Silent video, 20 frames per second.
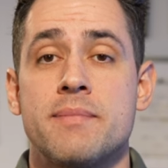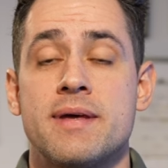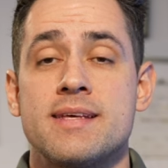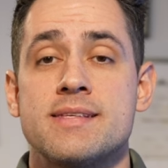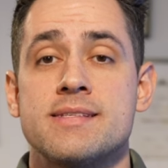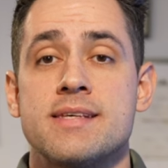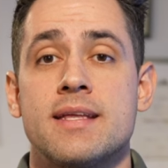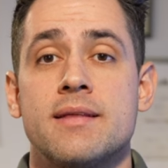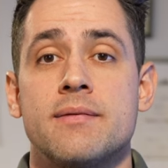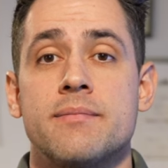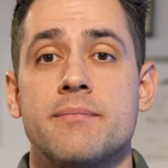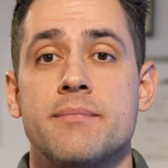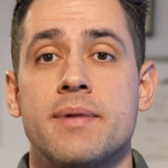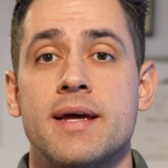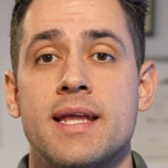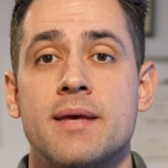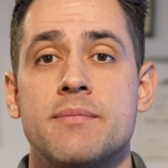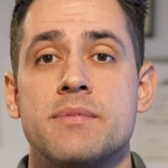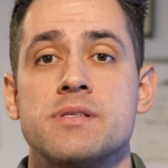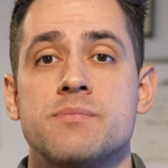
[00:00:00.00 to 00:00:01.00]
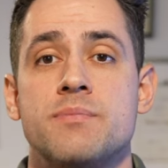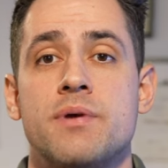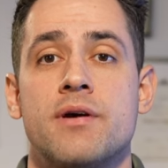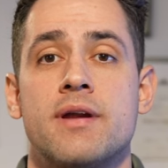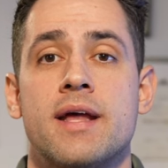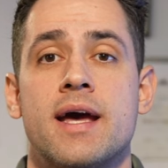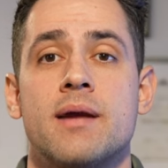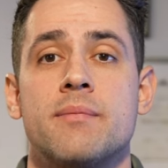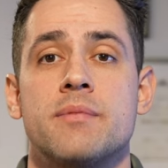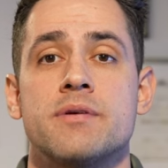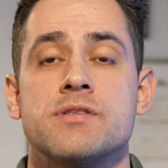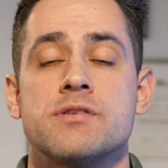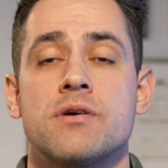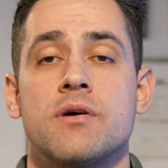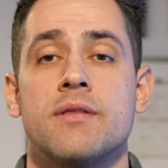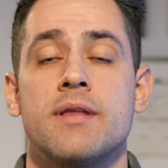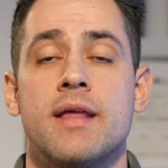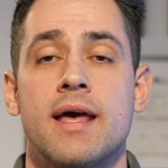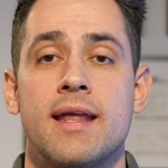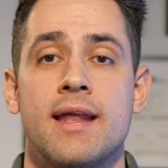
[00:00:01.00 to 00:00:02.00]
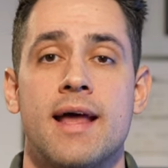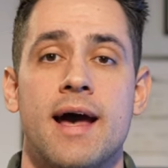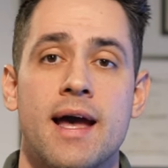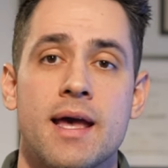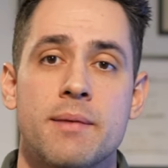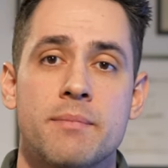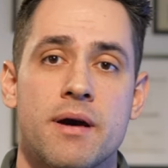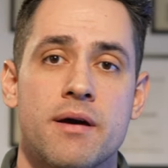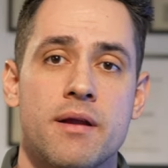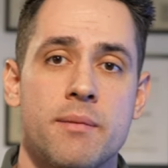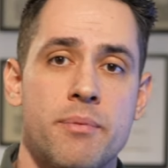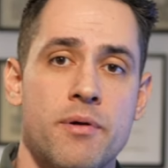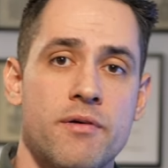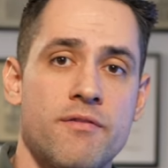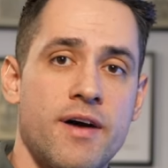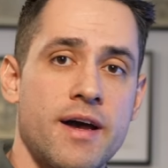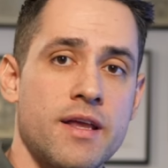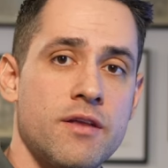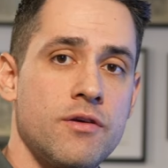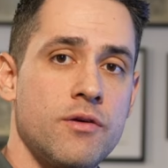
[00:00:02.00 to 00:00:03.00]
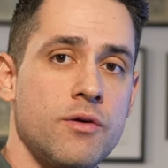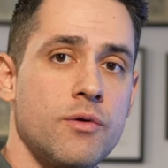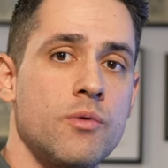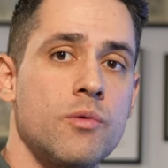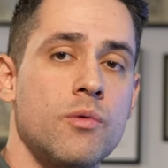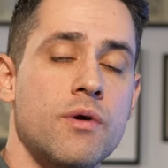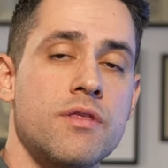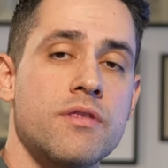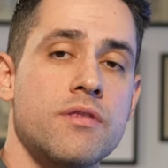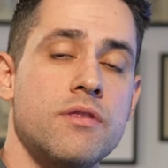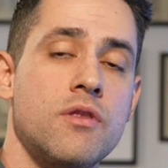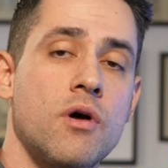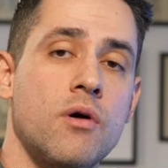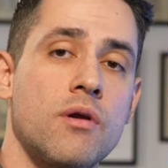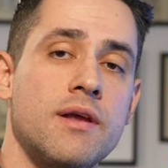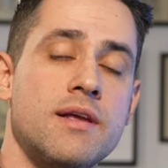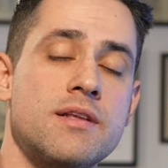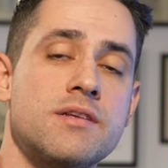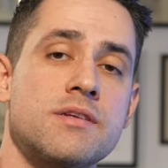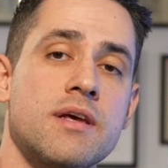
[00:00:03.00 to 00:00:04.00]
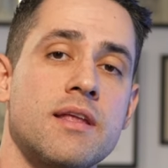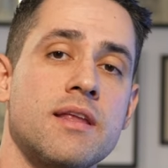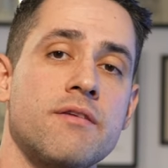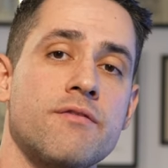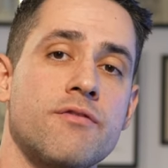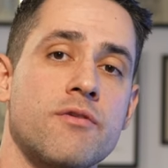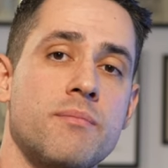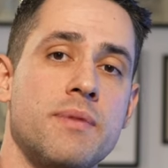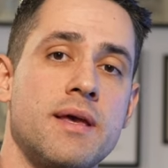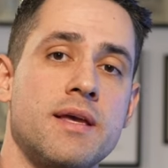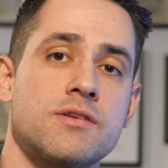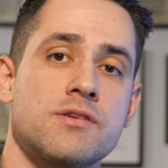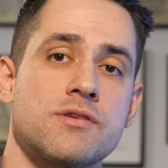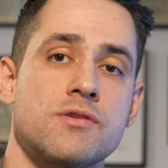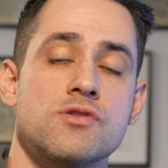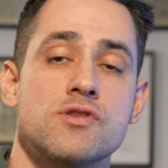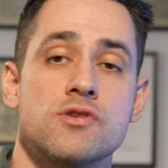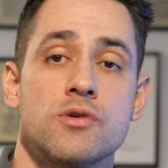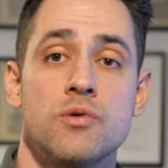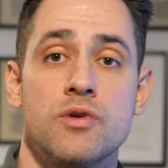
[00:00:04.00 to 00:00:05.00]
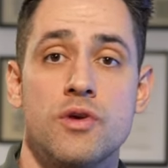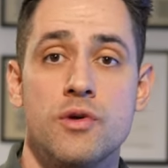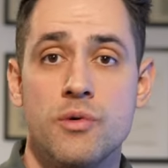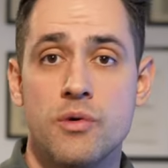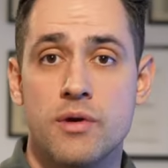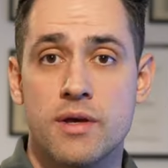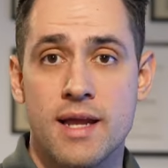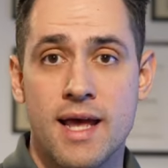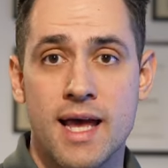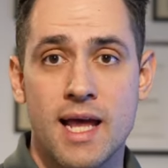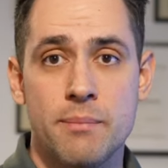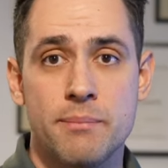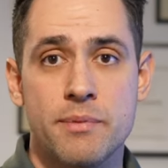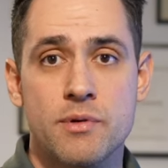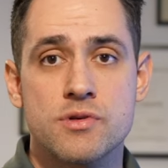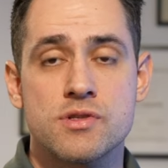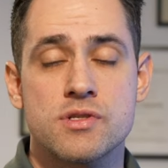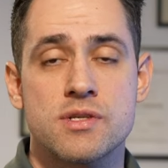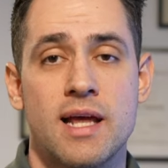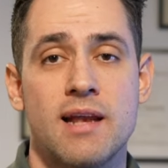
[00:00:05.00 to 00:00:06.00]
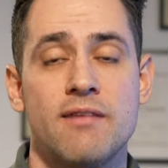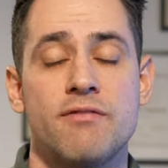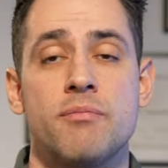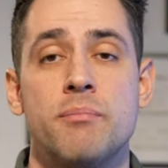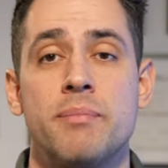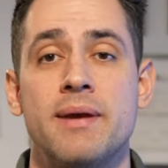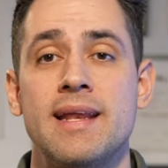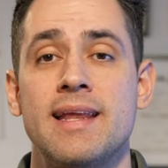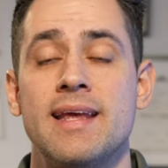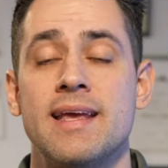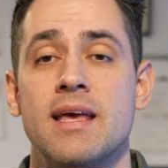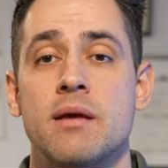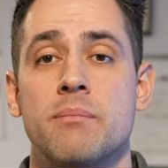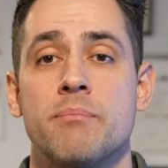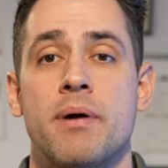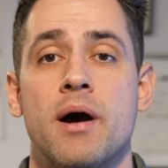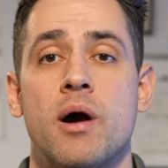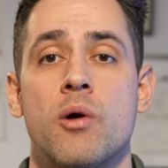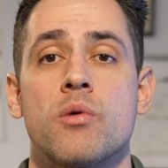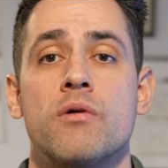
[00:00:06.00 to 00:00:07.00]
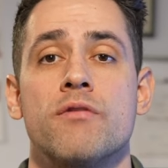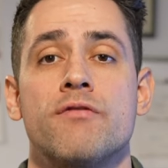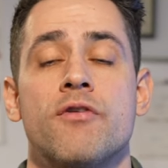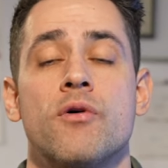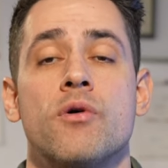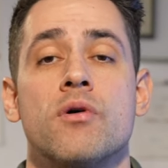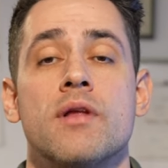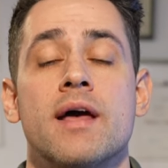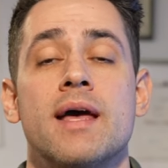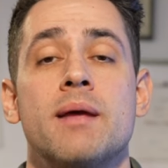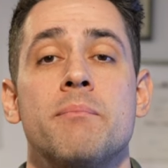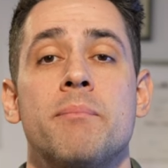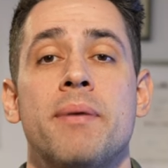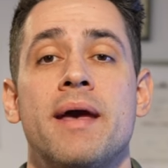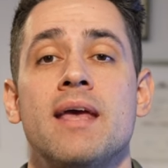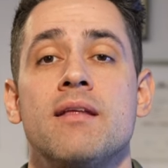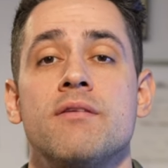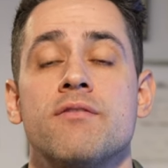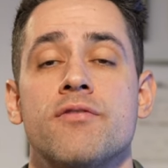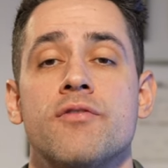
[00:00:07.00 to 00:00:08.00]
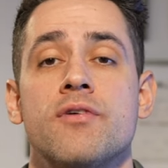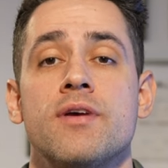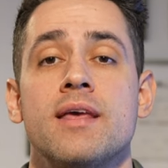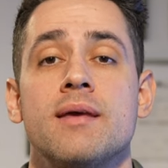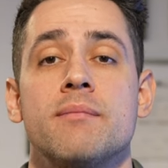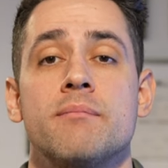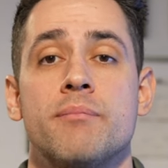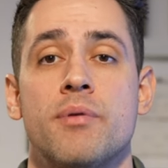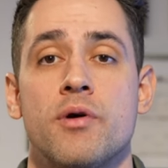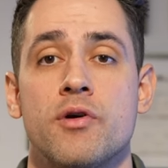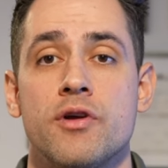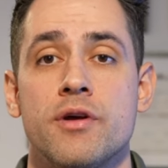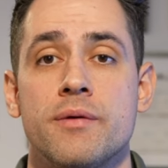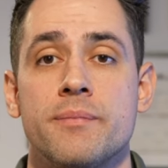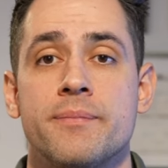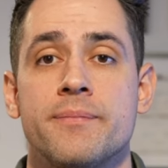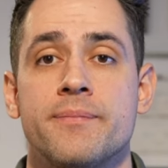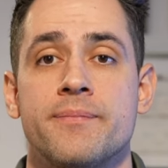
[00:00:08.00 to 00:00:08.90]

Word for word: Medicine. My name is Björn Hermansson and I am going to provide you with knowledge and information so you can help yourself building a powerful and pain-free body.